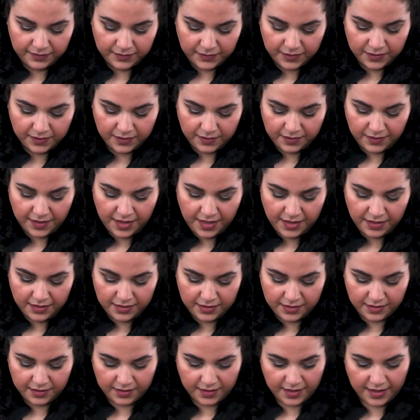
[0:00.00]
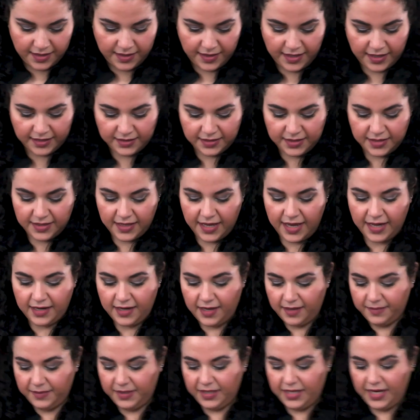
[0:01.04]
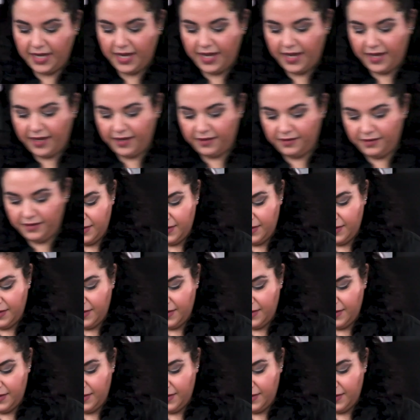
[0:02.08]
All right, and then to that, I'm gonna add,